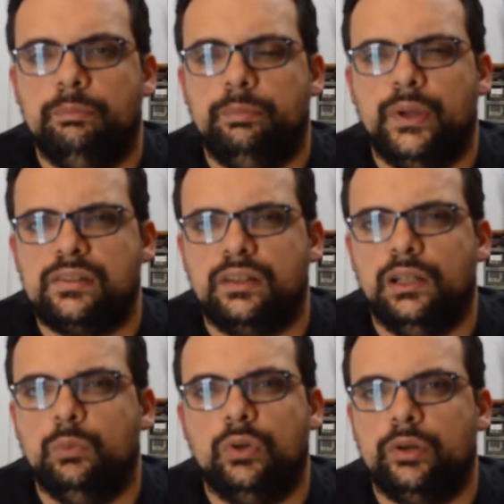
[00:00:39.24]

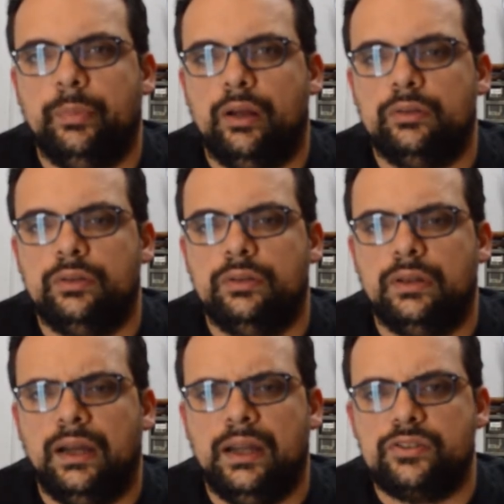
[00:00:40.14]
Basically wore them out.
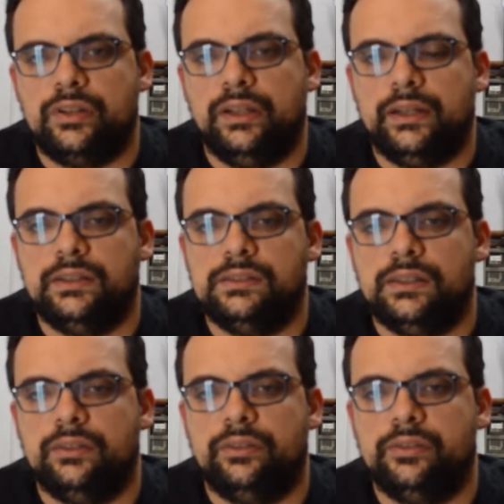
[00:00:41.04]
I actually like these
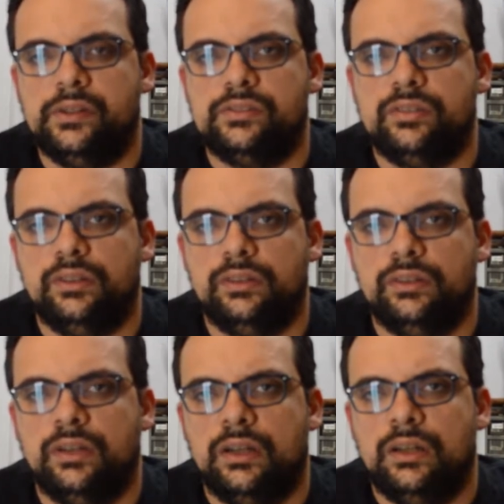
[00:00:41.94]
ender3s, and
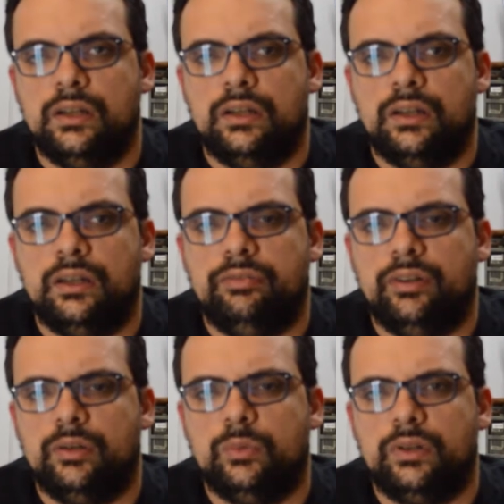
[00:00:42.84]
I
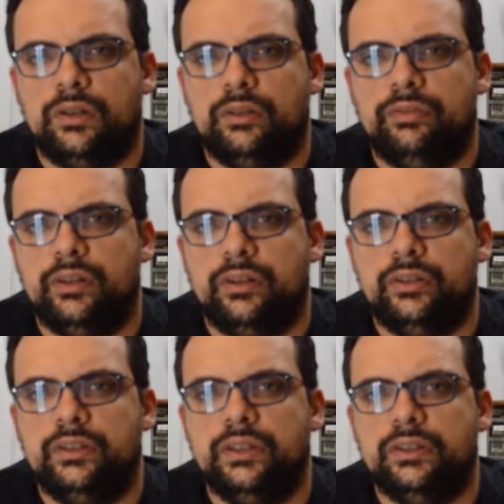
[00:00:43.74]
found one at a very
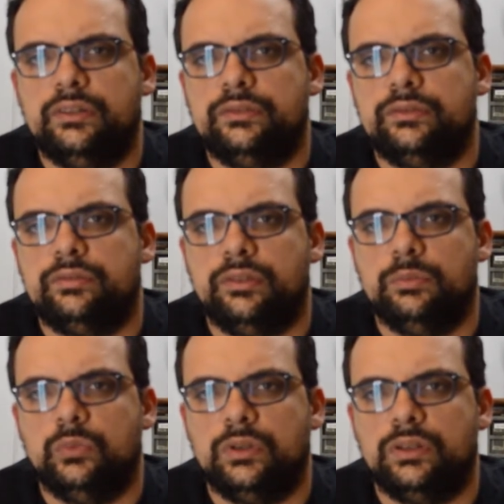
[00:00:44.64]
good deal
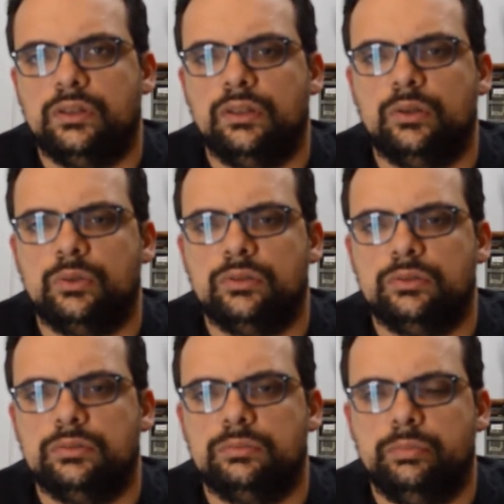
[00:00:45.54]
from one of the
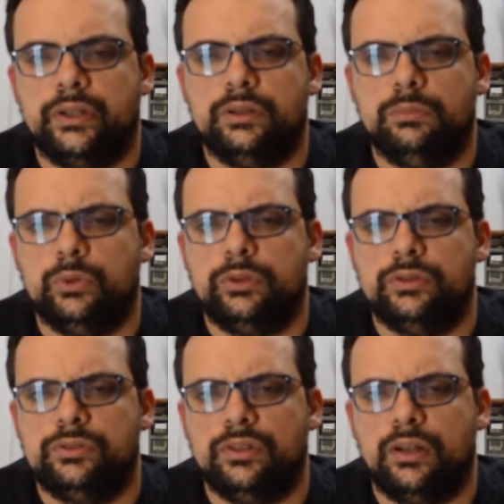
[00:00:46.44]
local brick and
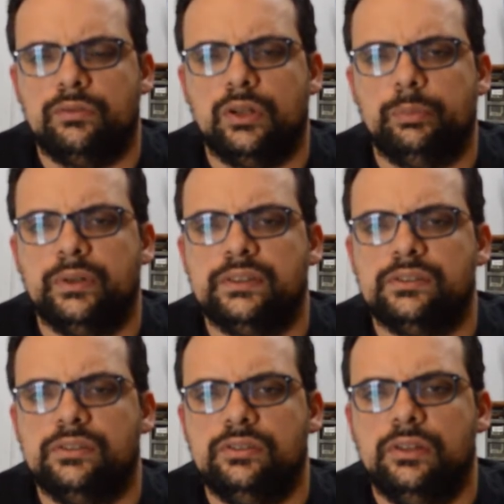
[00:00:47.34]
mortars out of all
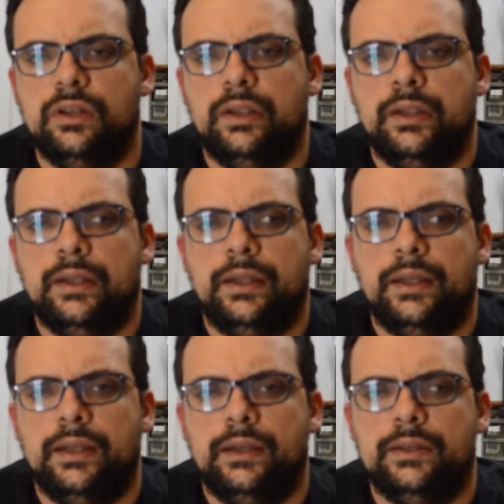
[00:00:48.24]
places.
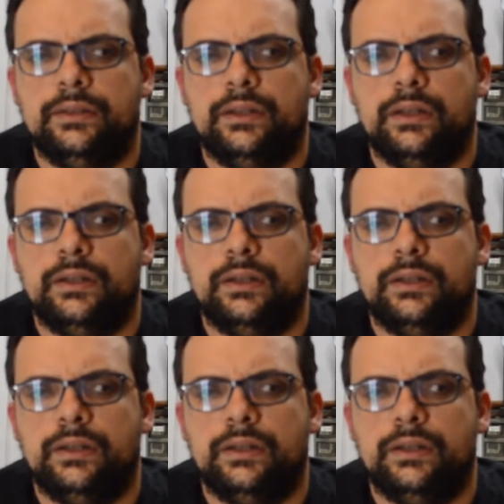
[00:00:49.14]
And